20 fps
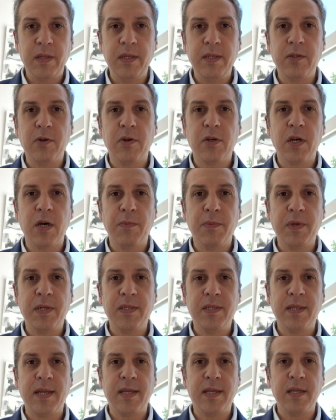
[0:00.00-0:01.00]
these are
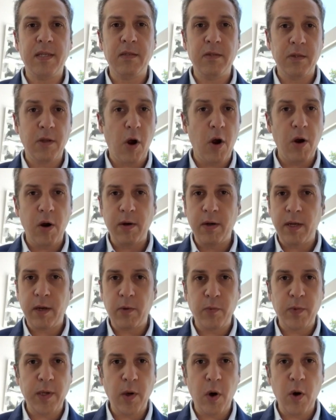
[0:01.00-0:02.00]
companies that
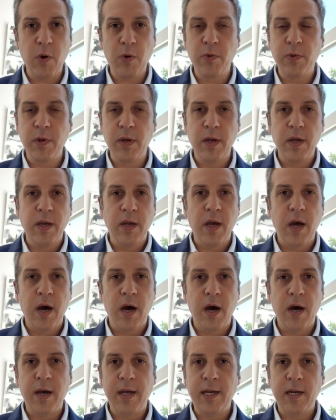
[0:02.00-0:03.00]
we own
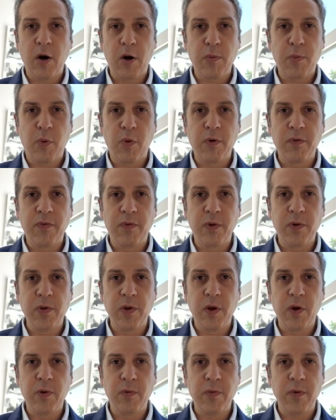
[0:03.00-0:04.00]
in our
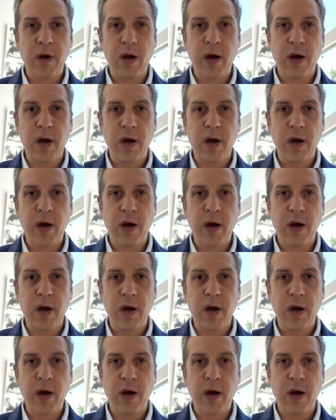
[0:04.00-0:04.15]
portfolio,